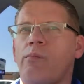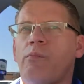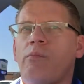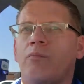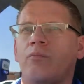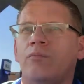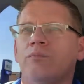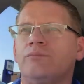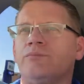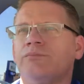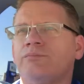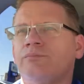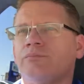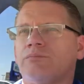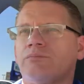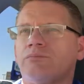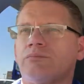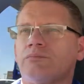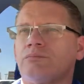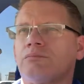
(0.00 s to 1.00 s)

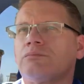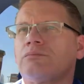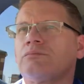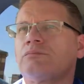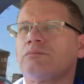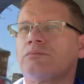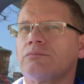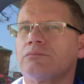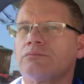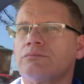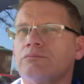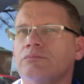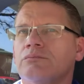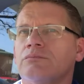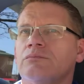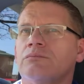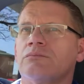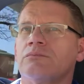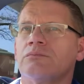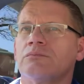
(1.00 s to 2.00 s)

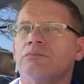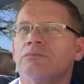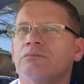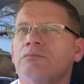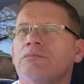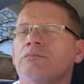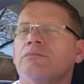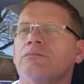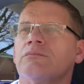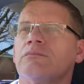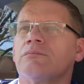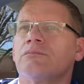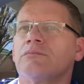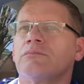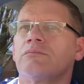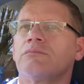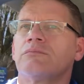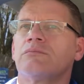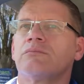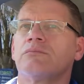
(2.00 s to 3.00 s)

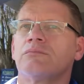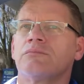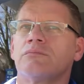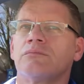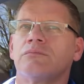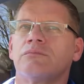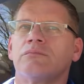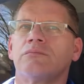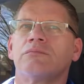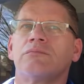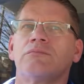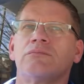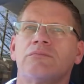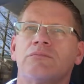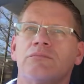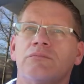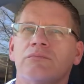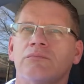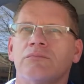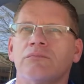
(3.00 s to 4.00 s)

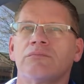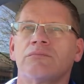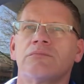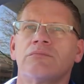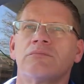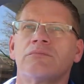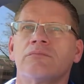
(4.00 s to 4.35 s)
This person isn't speaking.